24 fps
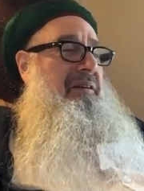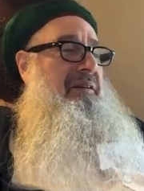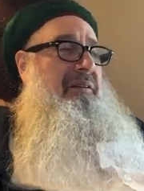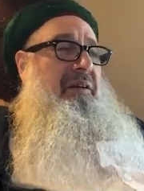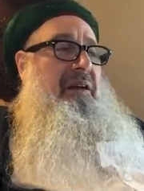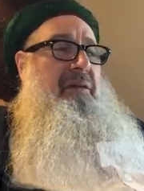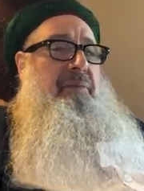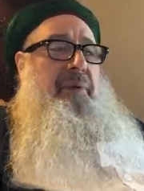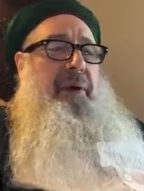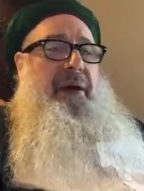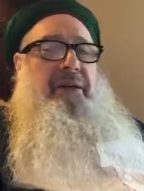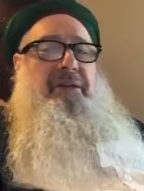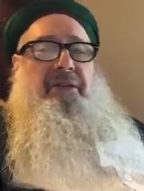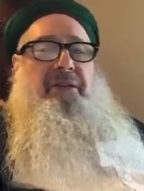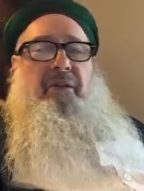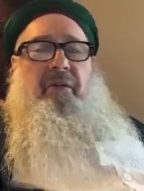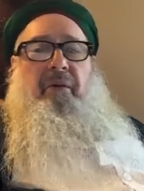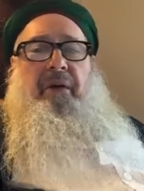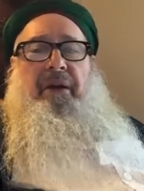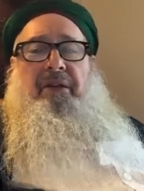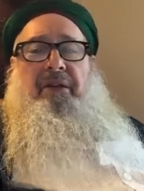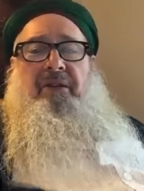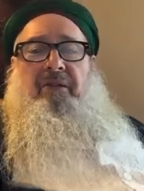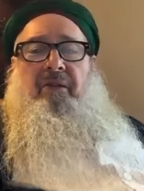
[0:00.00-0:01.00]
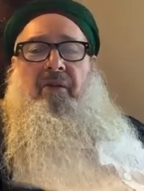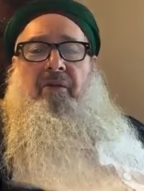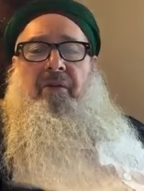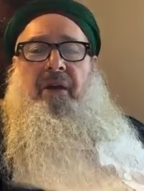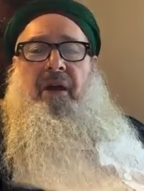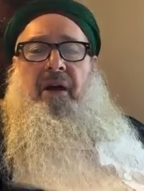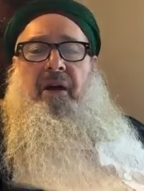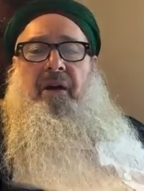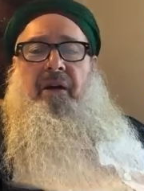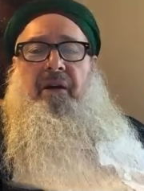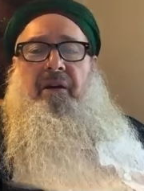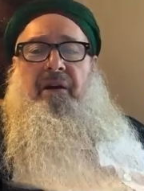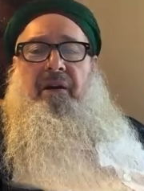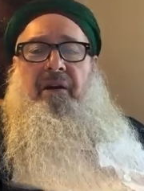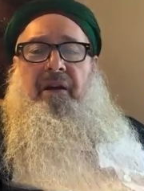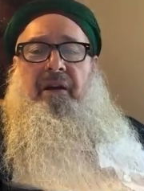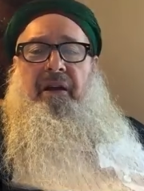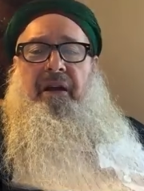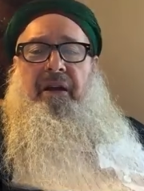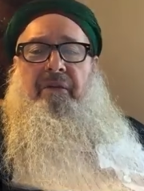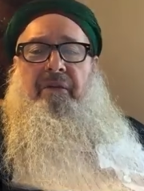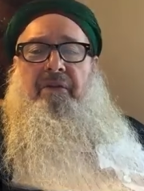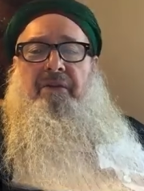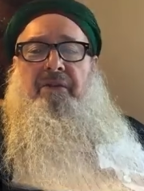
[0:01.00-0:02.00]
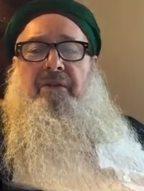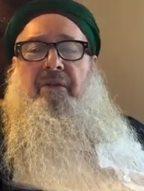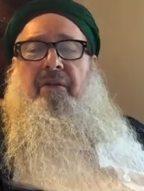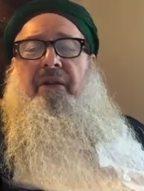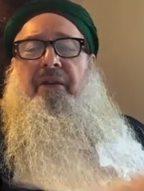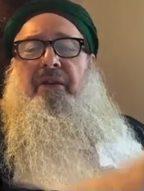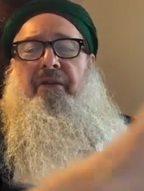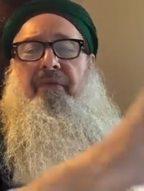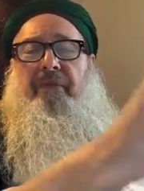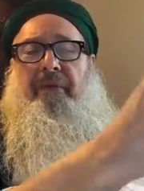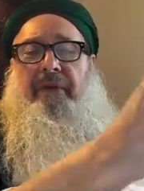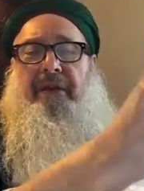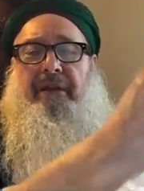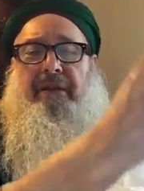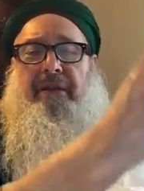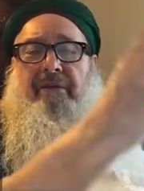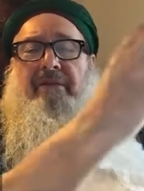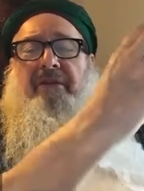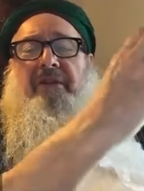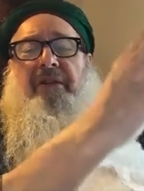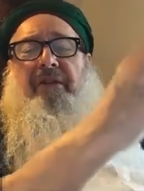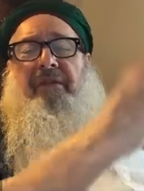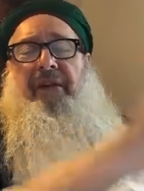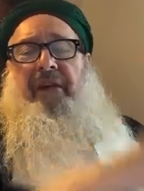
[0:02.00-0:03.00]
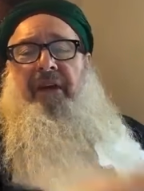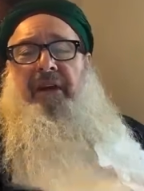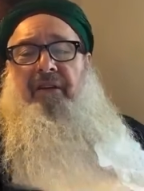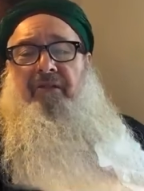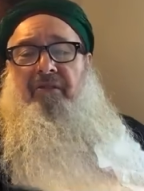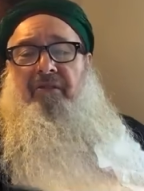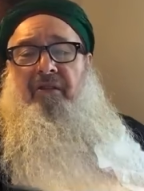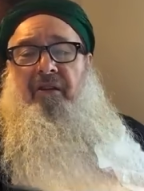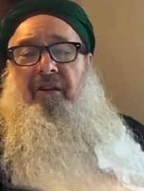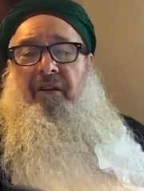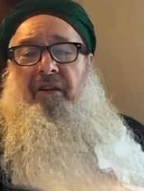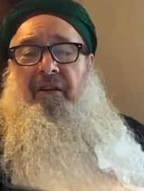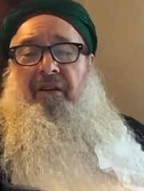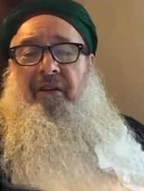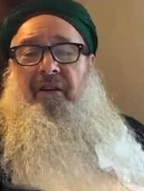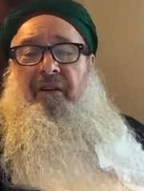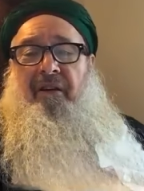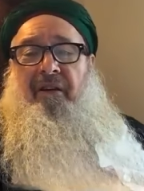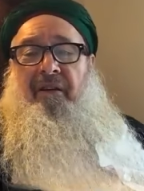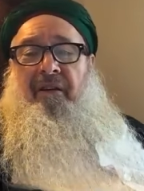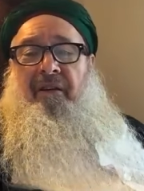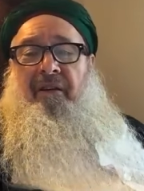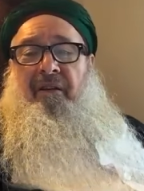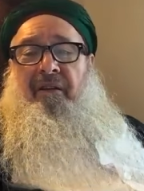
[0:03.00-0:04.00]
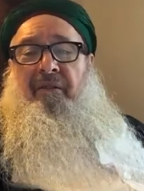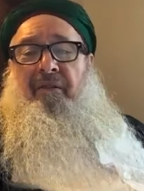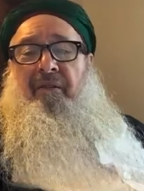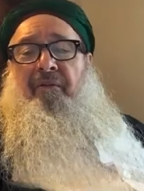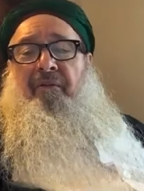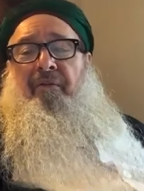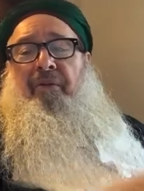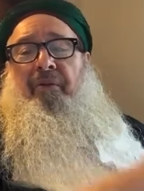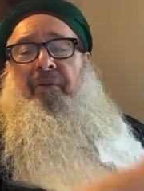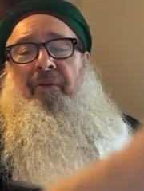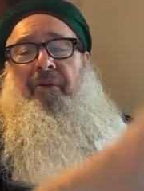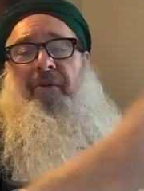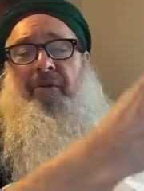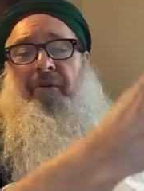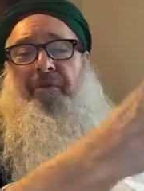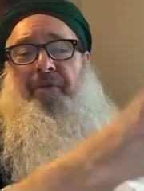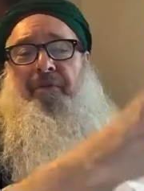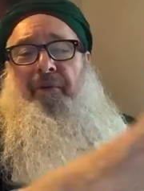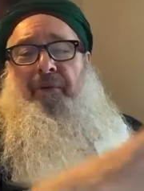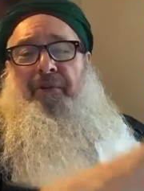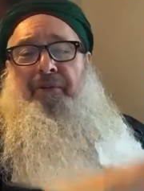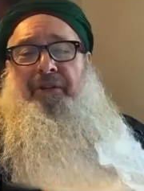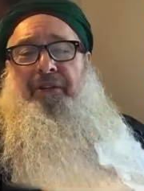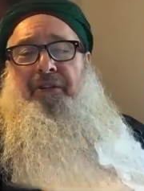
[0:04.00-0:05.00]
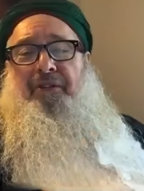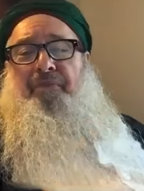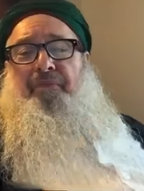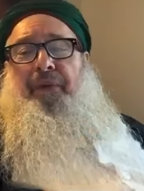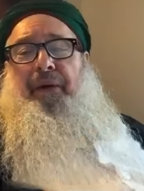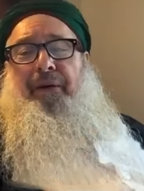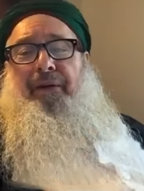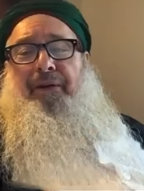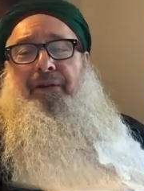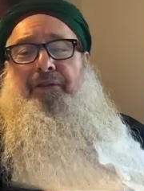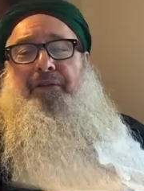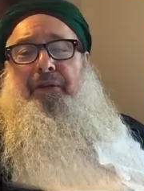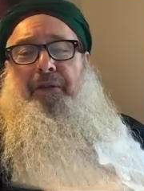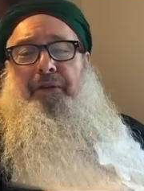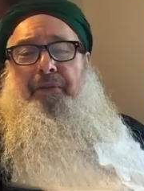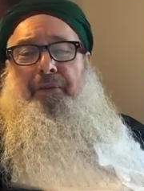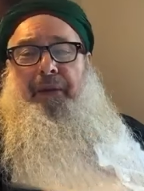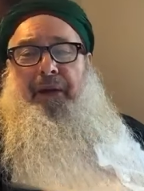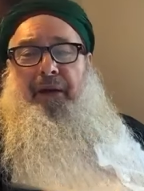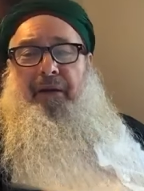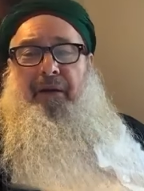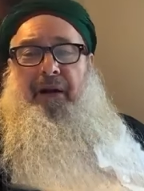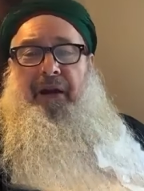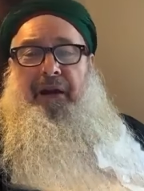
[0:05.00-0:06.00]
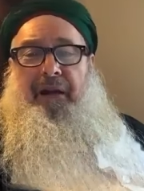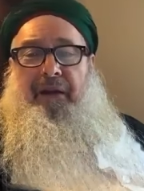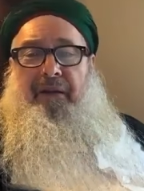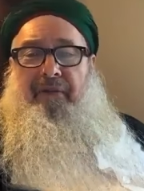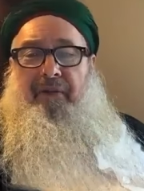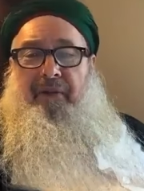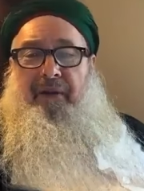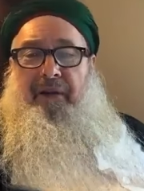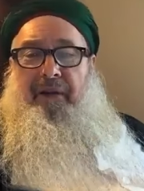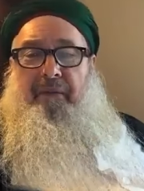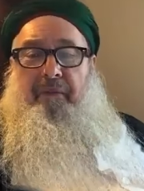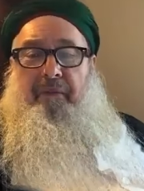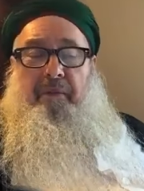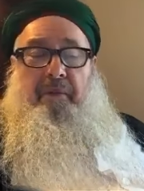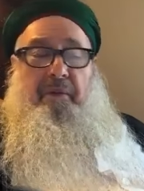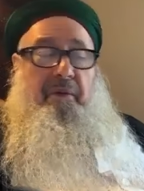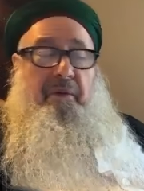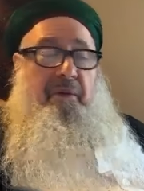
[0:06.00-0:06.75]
He passed away so young. He was only three years of age poor person's parents must be crying for him.